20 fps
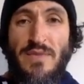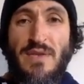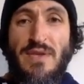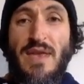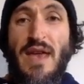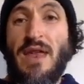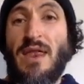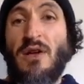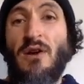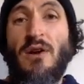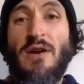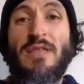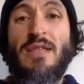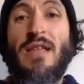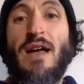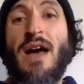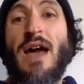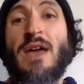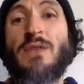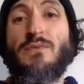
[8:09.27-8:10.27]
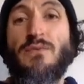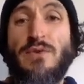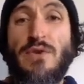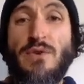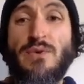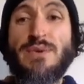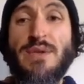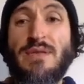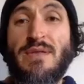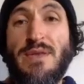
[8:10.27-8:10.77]
dating online
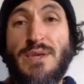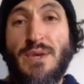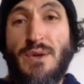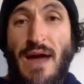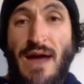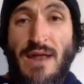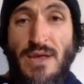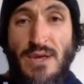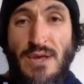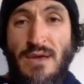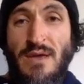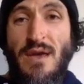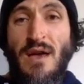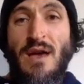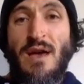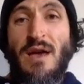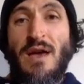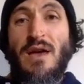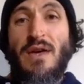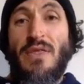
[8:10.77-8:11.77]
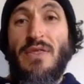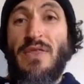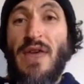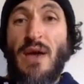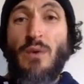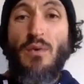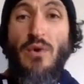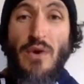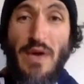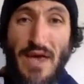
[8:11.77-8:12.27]
using this strategy,
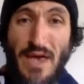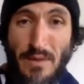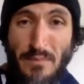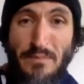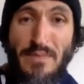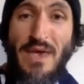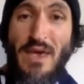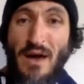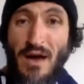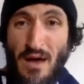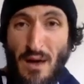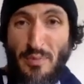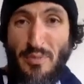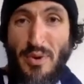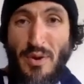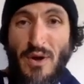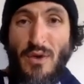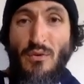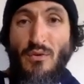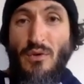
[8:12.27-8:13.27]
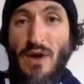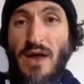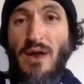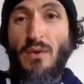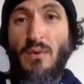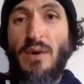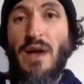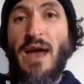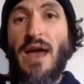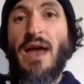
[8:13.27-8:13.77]
they will hit me up right
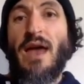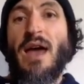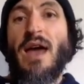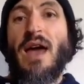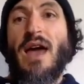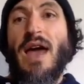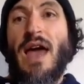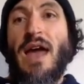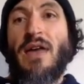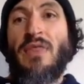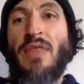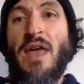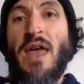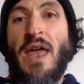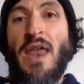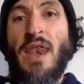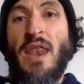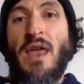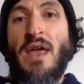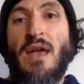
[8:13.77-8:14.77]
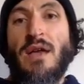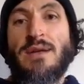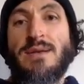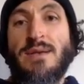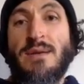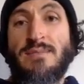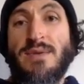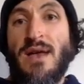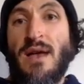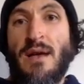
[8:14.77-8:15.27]
away, and then
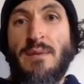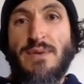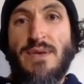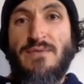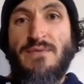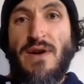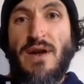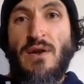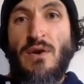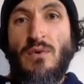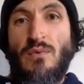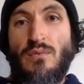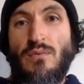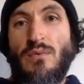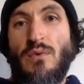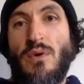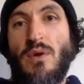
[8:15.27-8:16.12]
sometimes if I don't